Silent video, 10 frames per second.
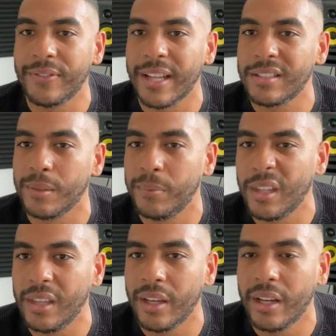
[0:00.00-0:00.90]
if that's
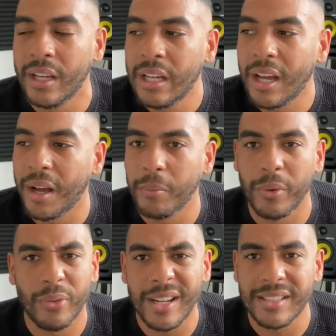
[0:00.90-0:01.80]
something that um,
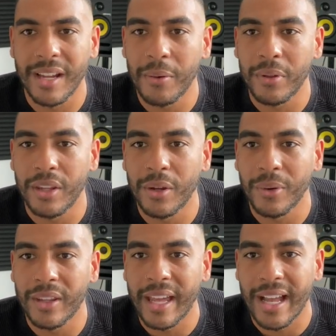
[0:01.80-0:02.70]
would resonate with
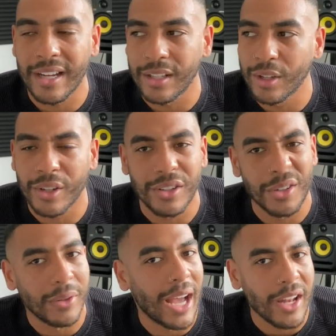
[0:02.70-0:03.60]
you, and then I can look at
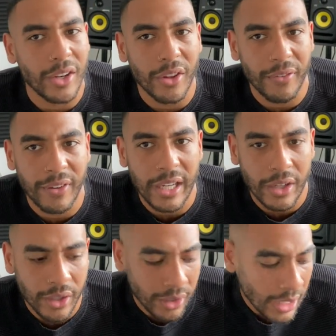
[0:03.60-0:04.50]
doing that in another
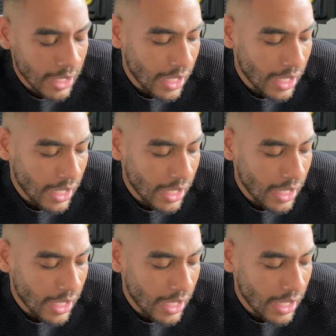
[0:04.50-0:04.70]
video.